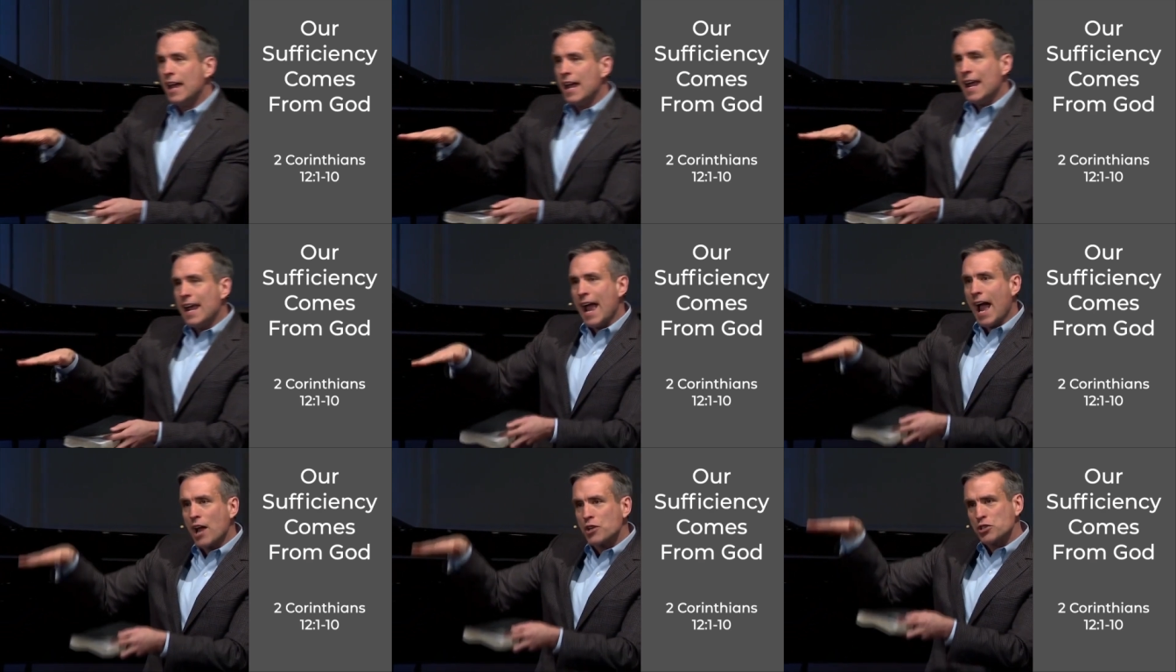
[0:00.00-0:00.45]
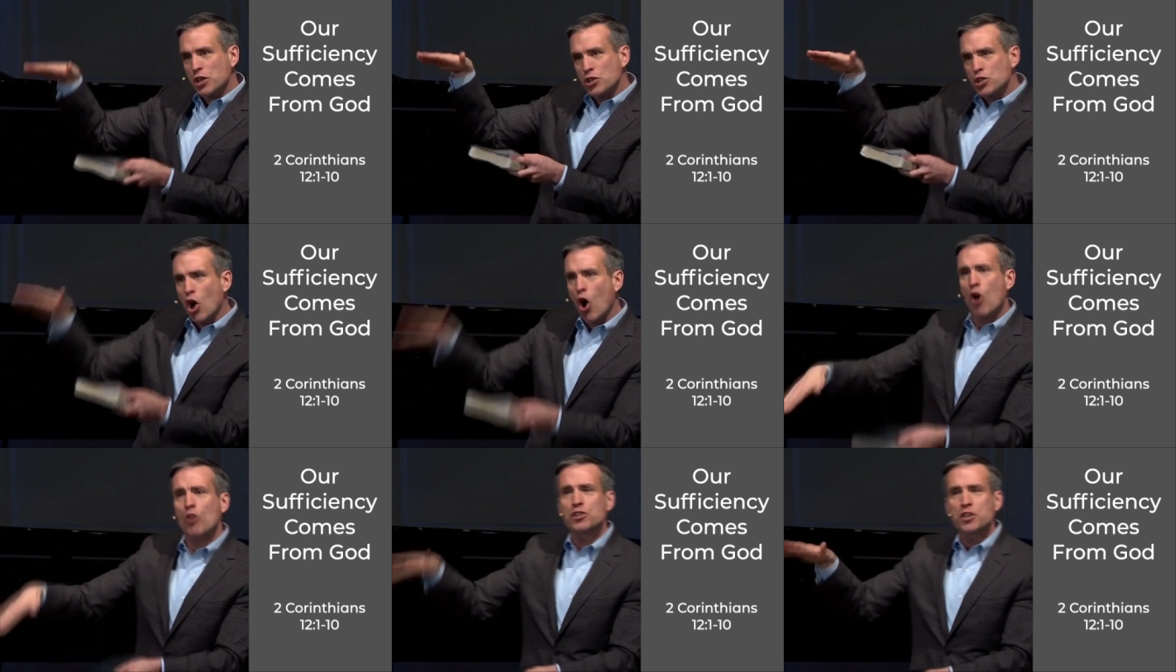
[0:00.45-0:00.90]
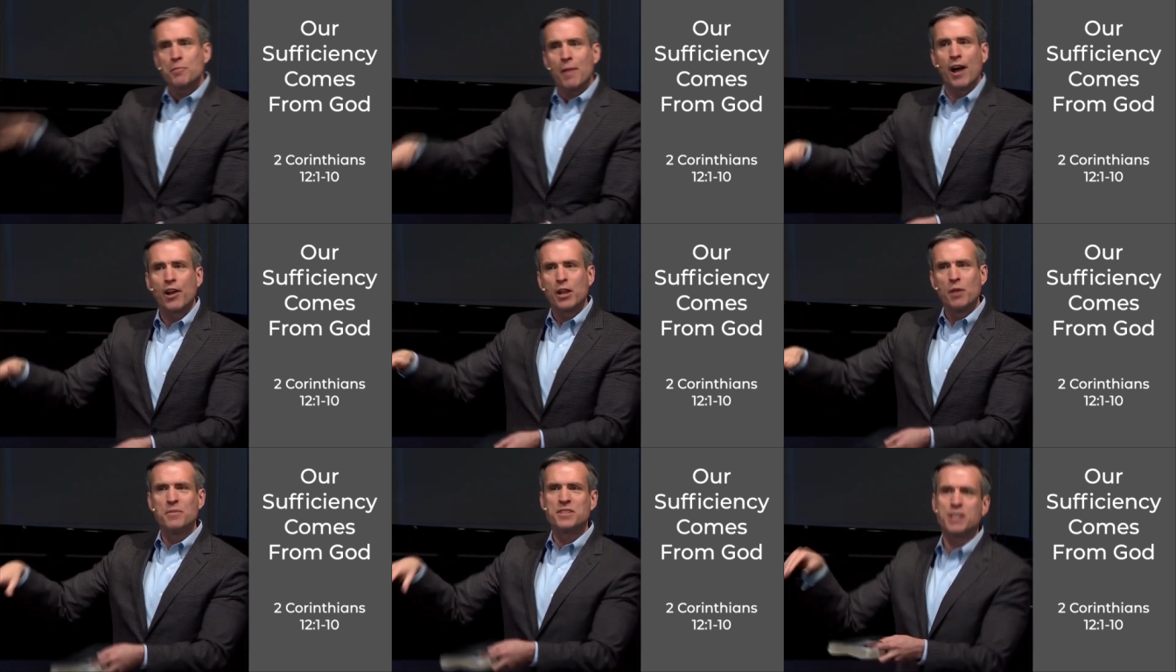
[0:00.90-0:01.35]
he actually talks
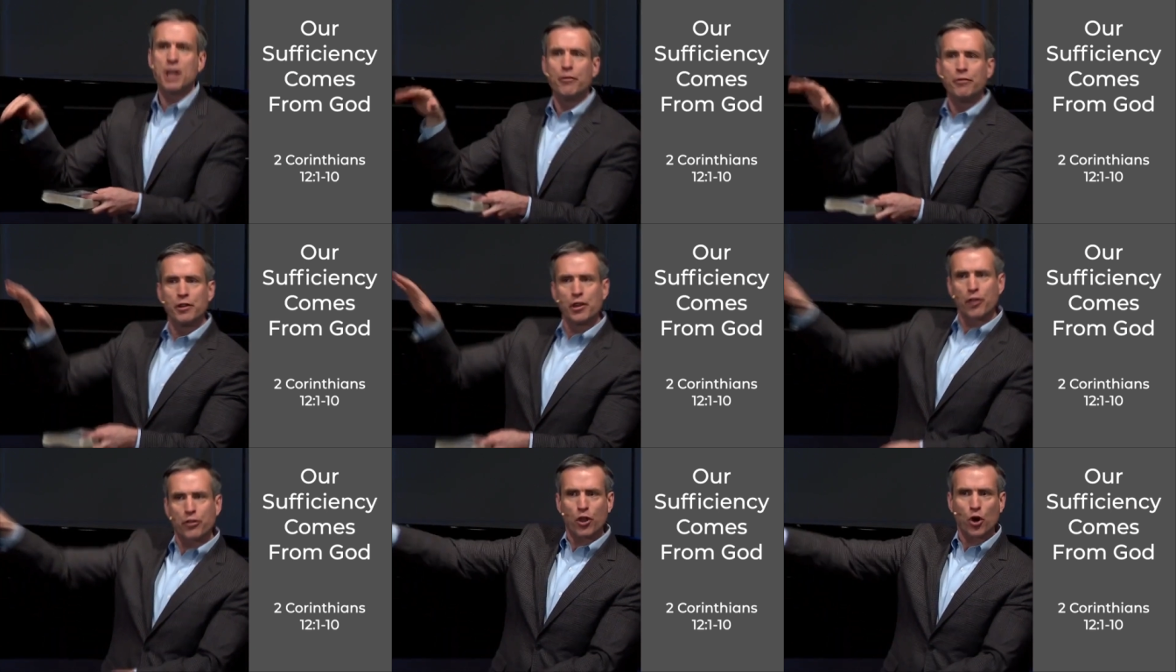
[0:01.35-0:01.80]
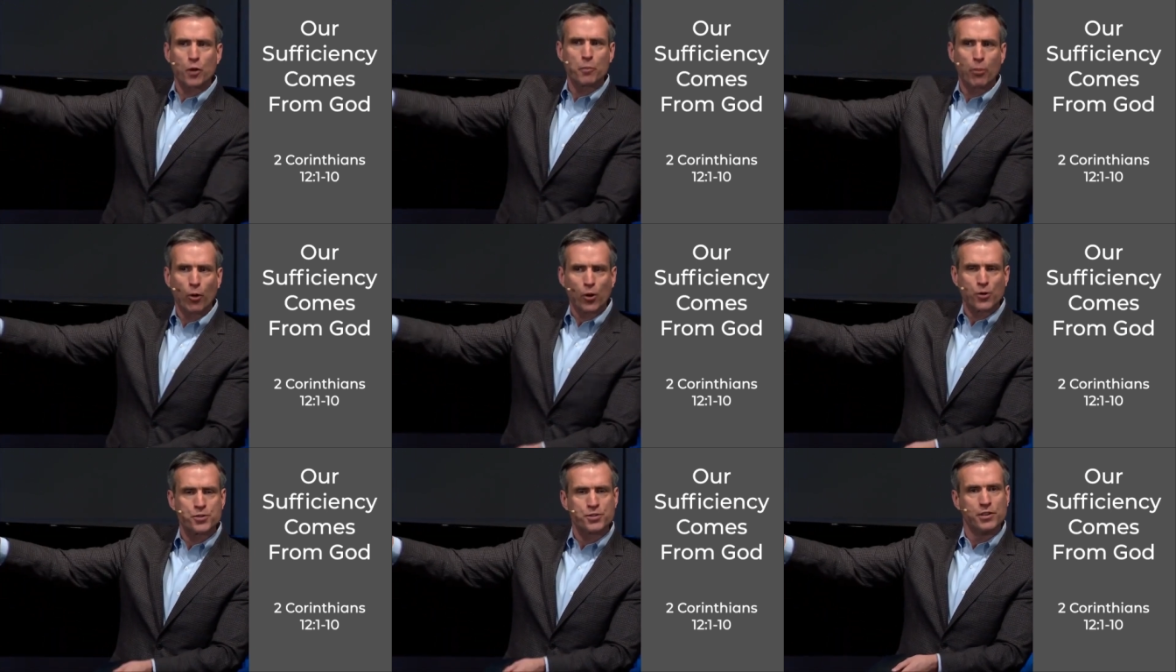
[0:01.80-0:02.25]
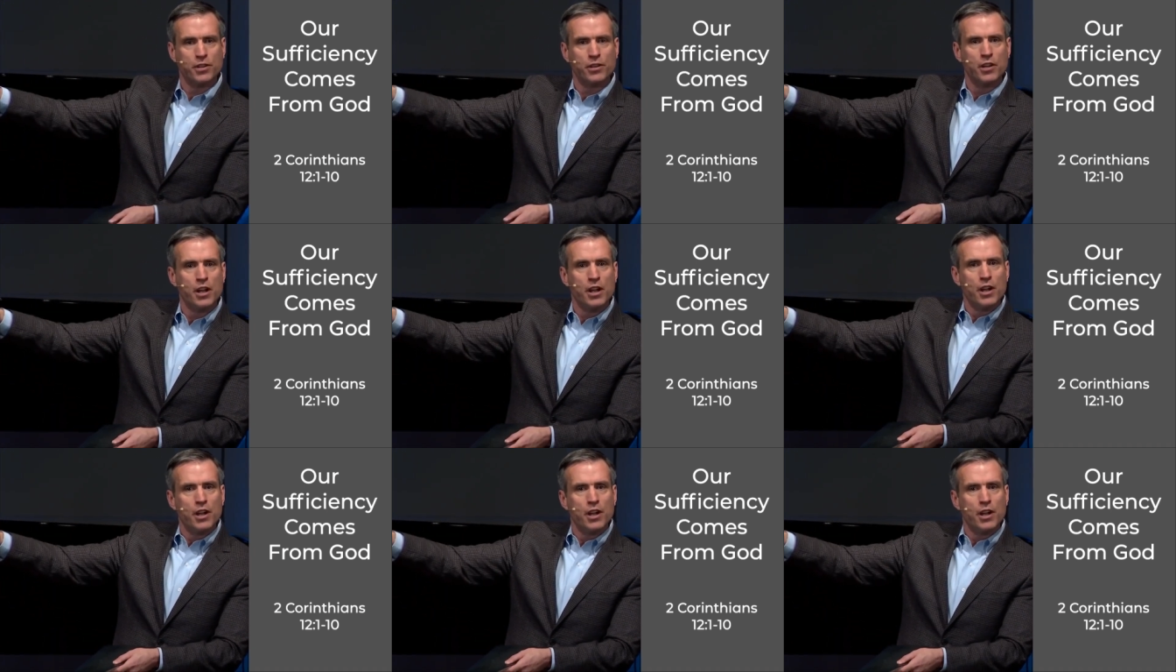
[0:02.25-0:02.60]
about himself in the third person.